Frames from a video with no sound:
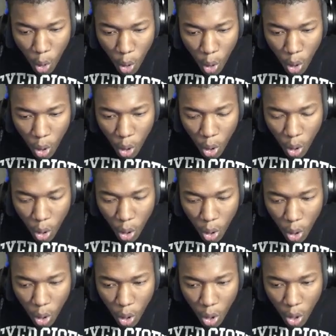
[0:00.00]

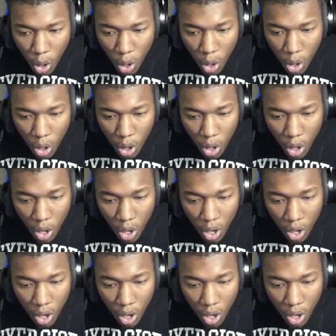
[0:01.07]
Nobody speaks.